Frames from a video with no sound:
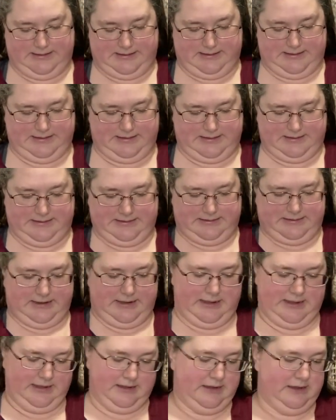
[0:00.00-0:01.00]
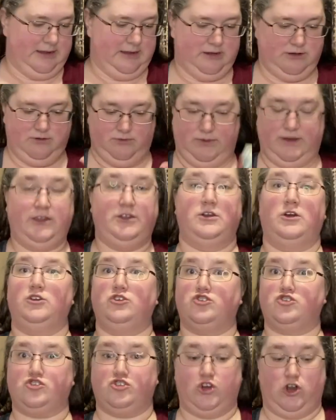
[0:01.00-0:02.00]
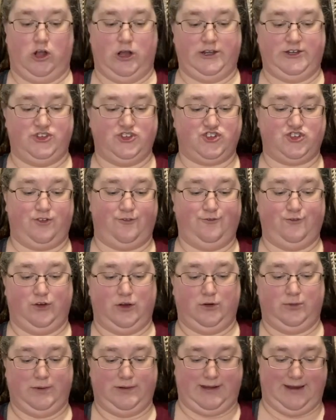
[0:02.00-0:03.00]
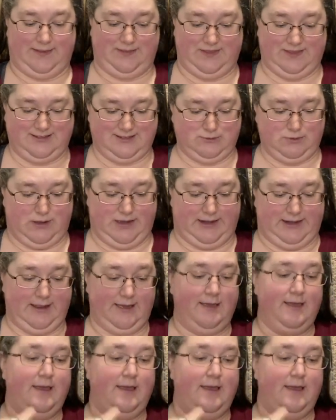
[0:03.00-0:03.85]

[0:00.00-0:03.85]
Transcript: And we trudge forward on this one.